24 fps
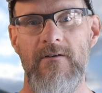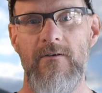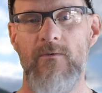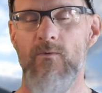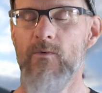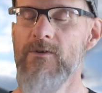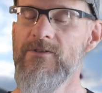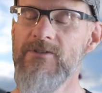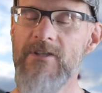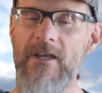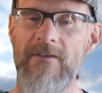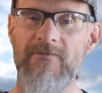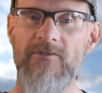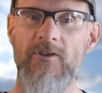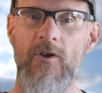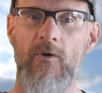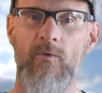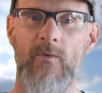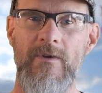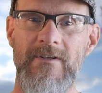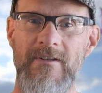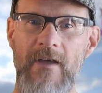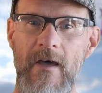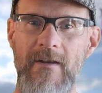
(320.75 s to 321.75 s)
which gives you a
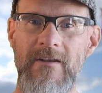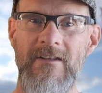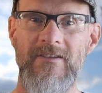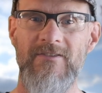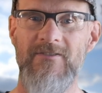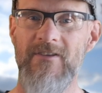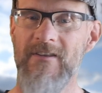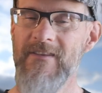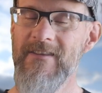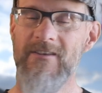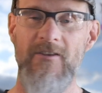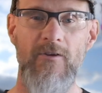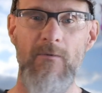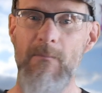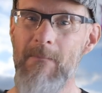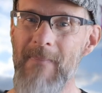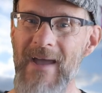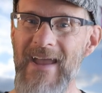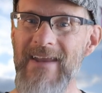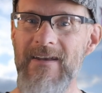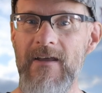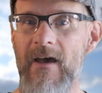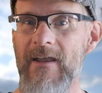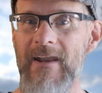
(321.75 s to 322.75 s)
redundancy that you
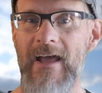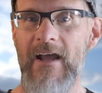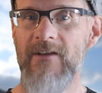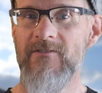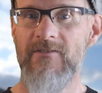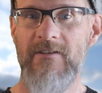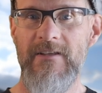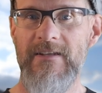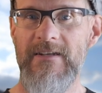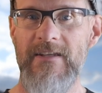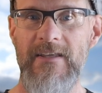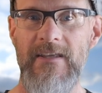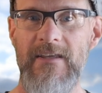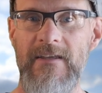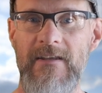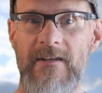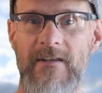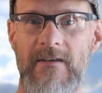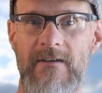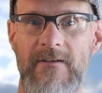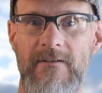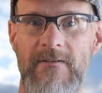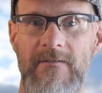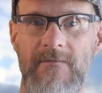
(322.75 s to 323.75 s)
may not actually need.